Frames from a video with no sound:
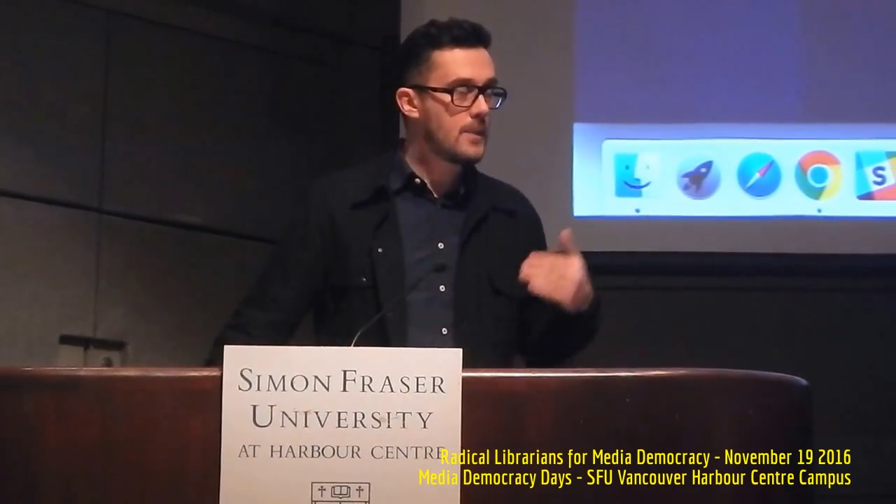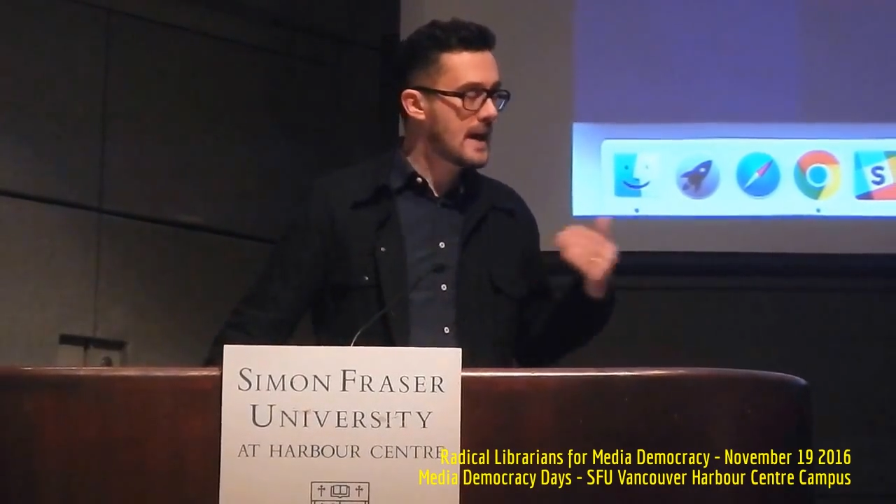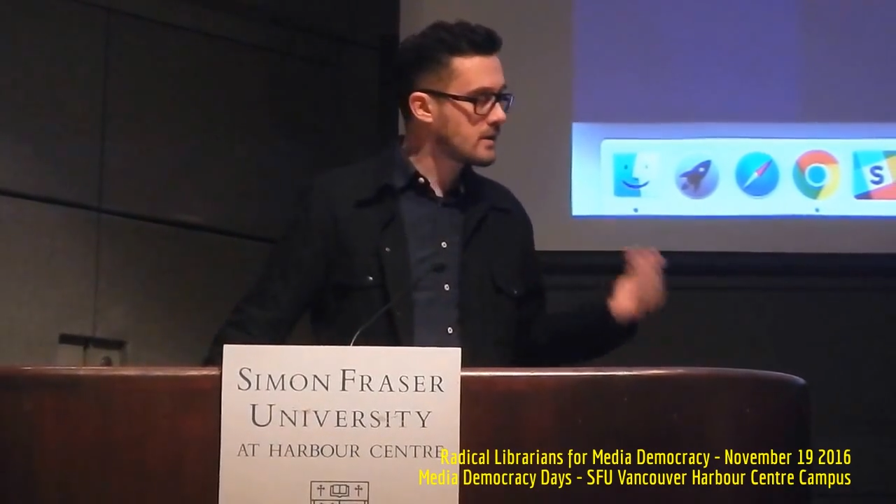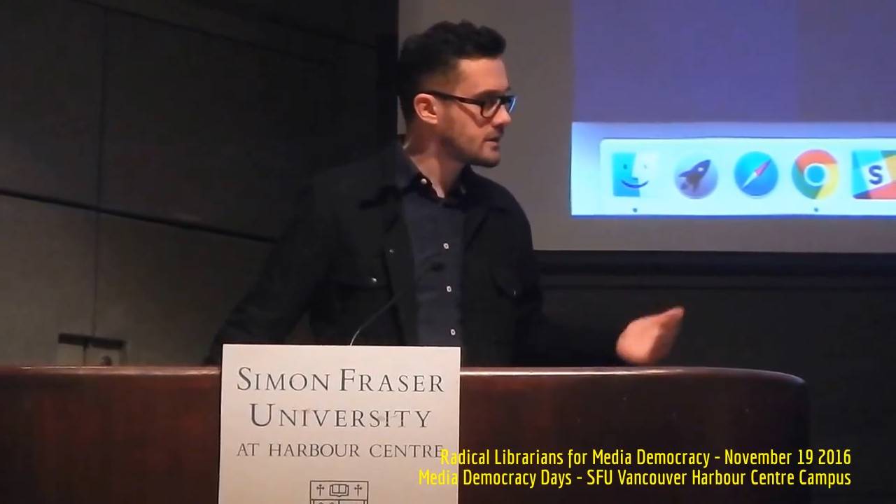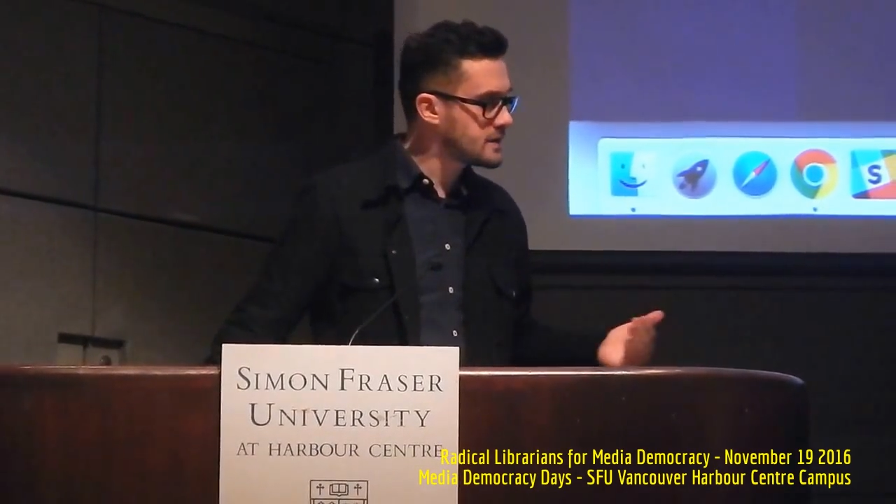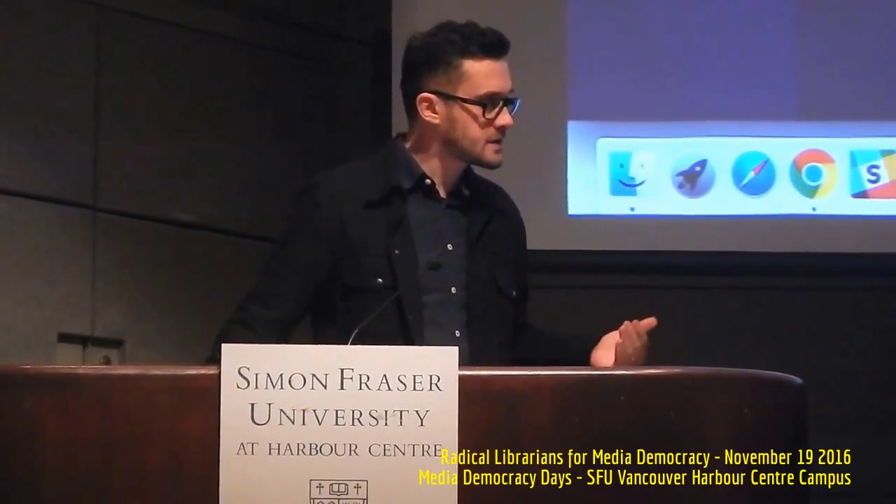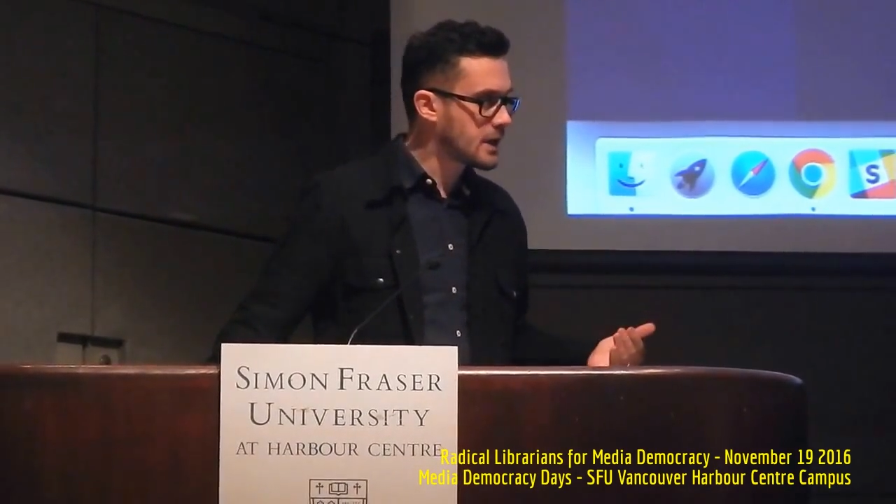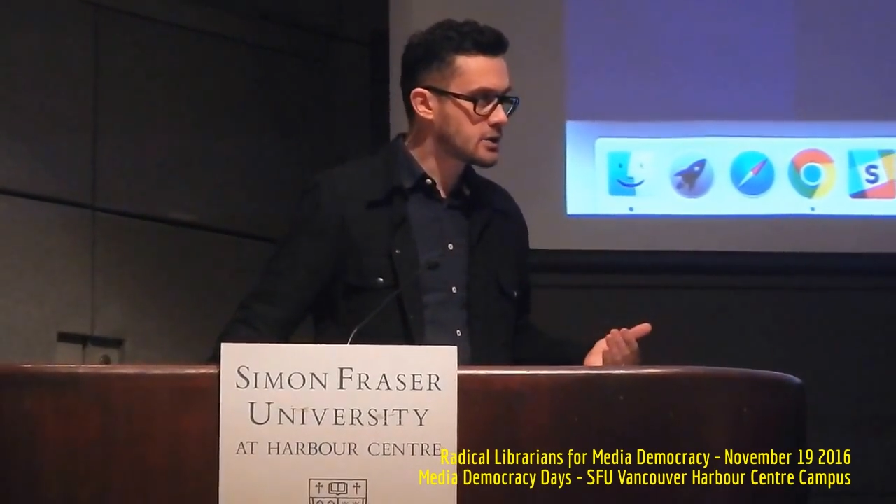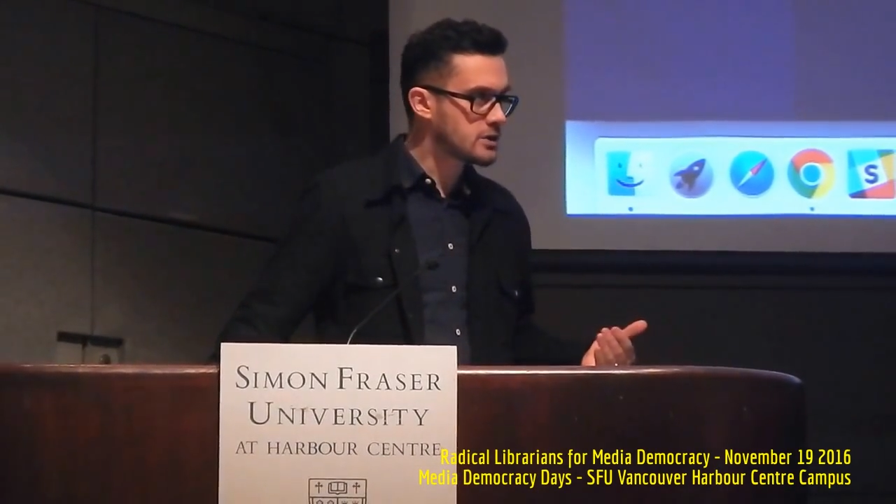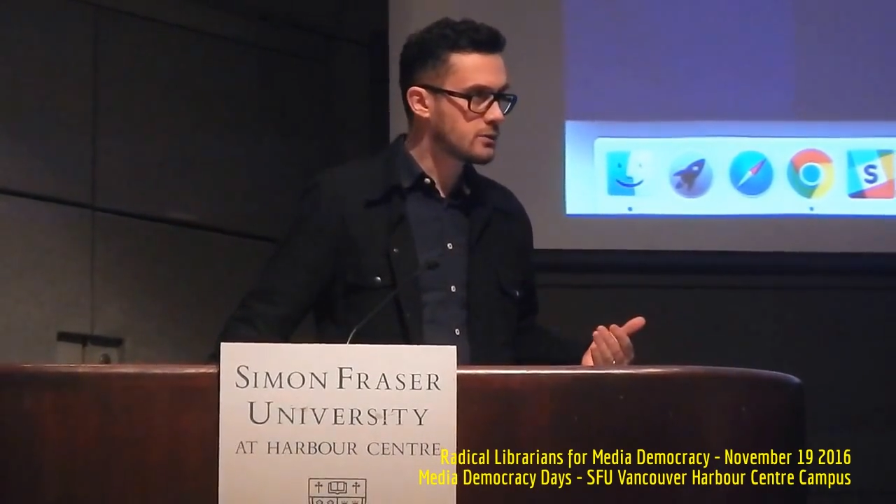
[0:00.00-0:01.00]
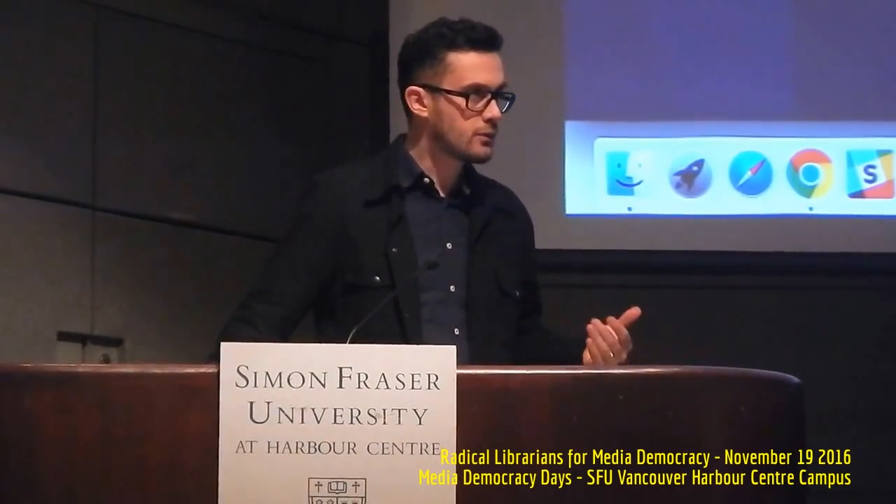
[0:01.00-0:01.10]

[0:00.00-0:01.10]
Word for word: a panel discussion